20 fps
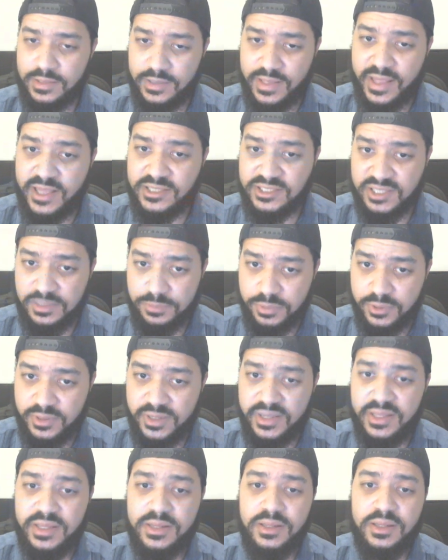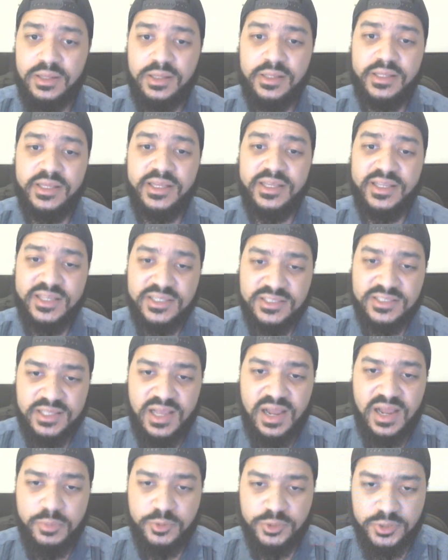as he put it, is an
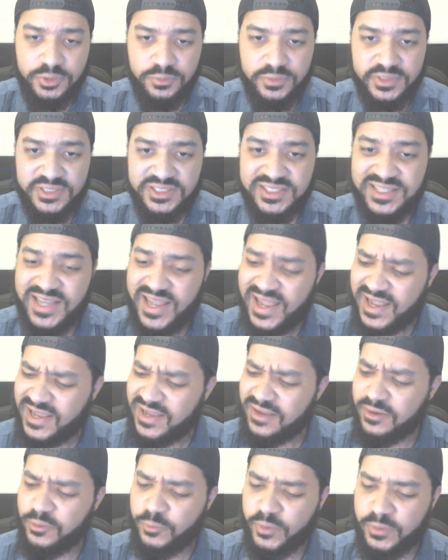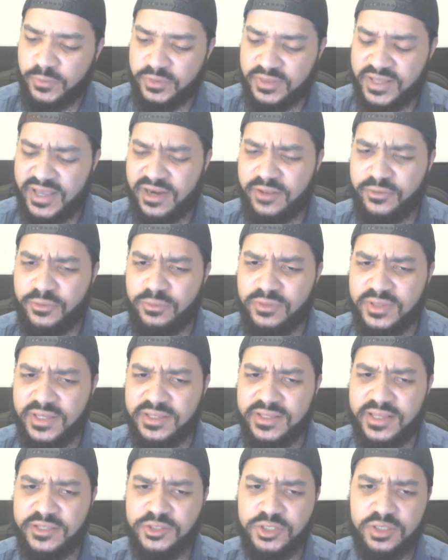opportunist. And I agree with that. I do think
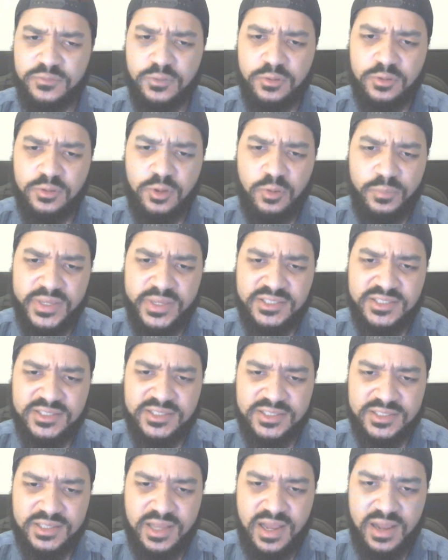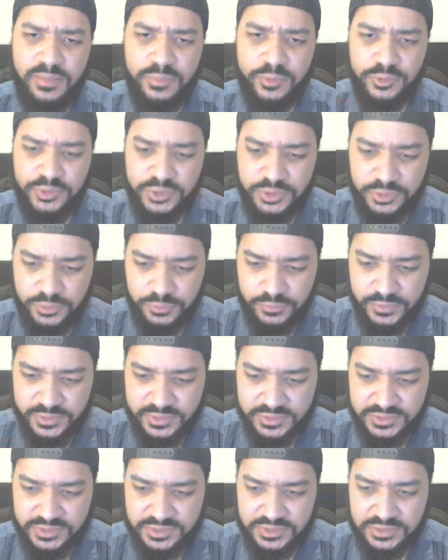that Jennifer Lopez is an
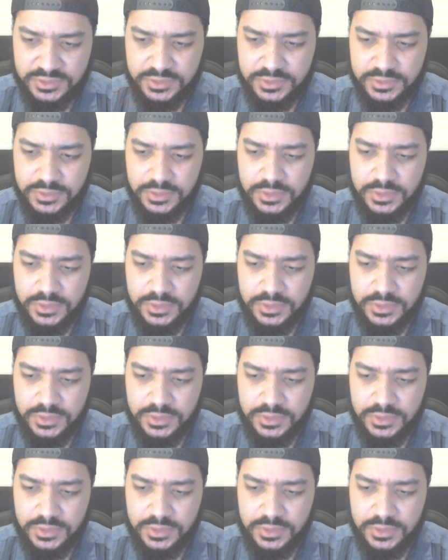opportunist.